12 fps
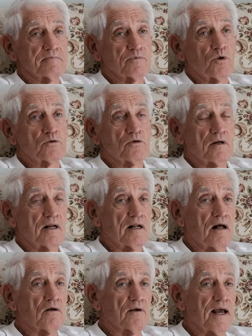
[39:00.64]
Cooked on an
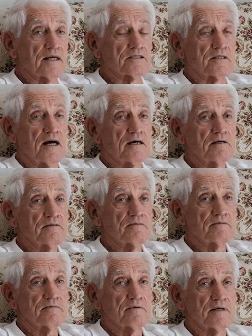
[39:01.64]
old gas stove.
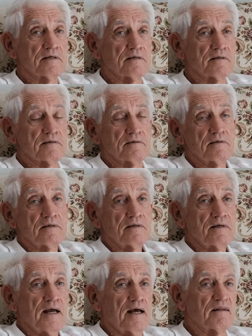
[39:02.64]

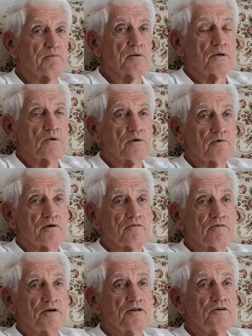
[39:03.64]
Had a pretty ordinary
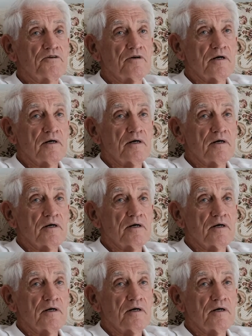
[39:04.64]
fridge.